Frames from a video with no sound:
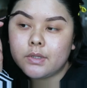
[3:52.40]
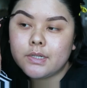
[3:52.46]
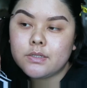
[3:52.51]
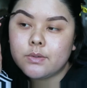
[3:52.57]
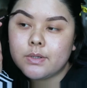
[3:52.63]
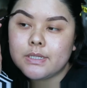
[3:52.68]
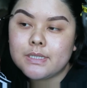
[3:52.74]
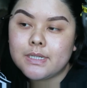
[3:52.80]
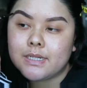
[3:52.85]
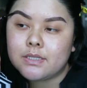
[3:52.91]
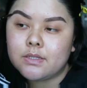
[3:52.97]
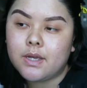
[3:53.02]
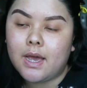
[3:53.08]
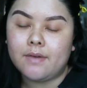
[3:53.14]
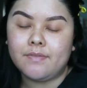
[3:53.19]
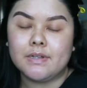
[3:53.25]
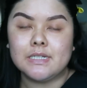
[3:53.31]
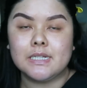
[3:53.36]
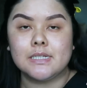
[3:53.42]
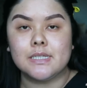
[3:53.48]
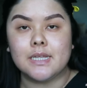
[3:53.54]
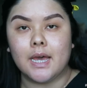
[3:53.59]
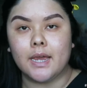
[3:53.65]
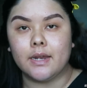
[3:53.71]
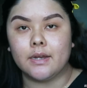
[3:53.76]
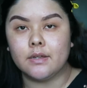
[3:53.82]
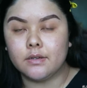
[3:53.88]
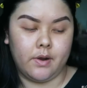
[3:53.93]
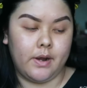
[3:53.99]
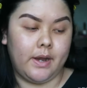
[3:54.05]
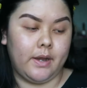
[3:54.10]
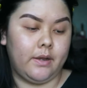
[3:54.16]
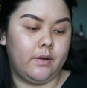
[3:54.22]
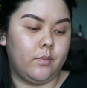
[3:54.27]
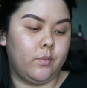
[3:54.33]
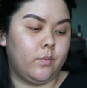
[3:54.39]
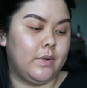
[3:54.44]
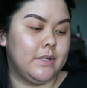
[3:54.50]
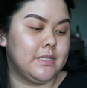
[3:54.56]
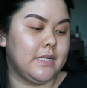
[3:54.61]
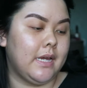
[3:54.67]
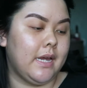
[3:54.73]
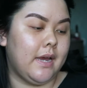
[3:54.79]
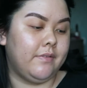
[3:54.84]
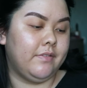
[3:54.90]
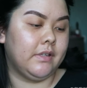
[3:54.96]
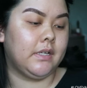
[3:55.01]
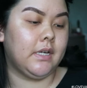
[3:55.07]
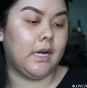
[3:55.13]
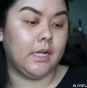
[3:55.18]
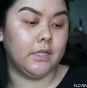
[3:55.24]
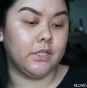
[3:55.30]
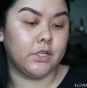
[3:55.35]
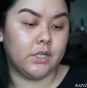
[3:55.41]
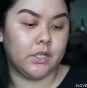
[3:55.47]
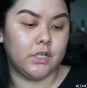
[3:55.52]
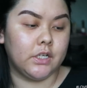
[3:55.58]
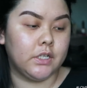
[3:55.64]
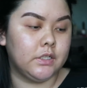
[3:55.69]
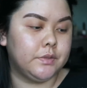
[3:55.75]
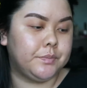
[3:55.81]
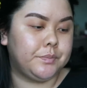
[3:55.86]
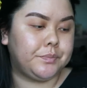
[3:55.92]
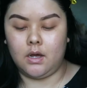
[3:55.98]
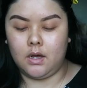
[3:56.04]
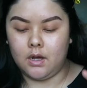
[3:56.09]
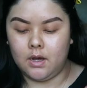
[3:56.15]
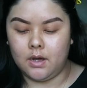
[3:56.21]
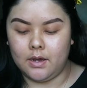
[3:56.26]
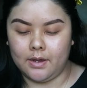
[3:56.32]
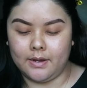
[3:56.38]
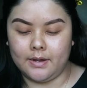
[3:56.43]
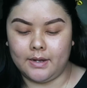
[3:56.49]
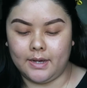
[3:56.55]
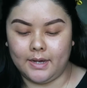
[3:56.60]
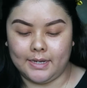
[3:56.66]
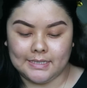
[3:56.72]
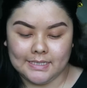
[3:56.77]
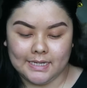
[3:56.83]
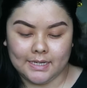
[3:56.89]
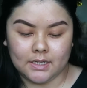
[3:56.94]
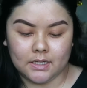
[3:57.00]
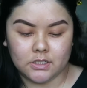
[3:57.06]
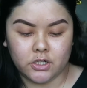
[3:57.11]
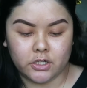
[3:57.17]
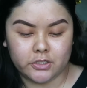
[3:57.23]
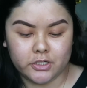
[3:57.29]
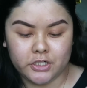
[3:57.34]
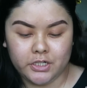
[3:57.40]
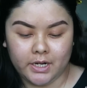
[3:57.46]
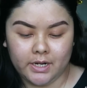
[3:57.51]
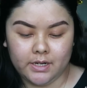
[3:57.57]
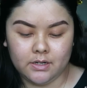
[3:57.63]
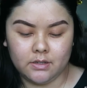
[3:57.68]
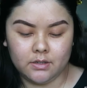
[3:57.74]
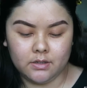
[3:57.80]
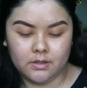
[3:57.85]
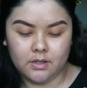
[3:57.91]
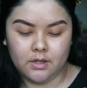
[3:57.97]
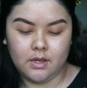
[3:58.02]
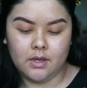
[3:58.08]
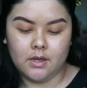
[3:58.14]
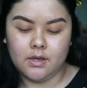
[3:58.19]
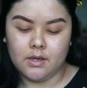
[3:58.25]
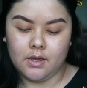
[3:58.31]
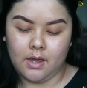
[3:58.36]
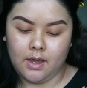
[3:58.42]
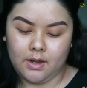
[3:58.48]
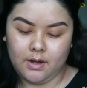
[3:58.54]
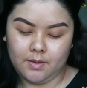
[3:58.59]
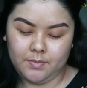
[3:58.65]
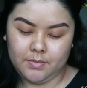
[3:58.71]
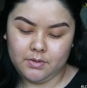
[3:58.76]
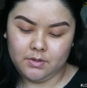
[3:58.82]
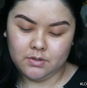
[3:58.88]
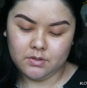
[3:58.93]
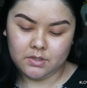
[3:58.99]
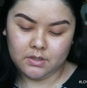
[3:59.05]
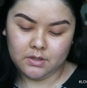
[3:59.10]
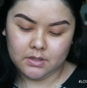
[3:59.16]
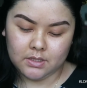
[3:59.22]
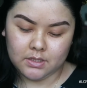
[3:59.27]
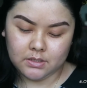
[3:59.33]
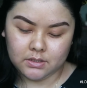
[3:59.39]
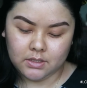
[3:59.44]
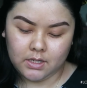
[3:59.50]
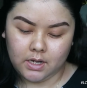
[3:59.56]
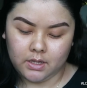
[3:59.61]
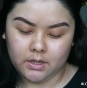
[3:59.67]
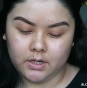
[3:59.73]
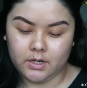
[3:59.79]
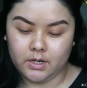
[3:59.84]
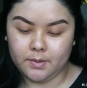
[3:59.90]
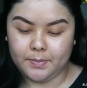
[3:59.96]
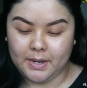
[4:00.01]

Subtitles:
That's always nice to have as a side. Alright, once I have the color on, I take a darker shade. And I've been using this color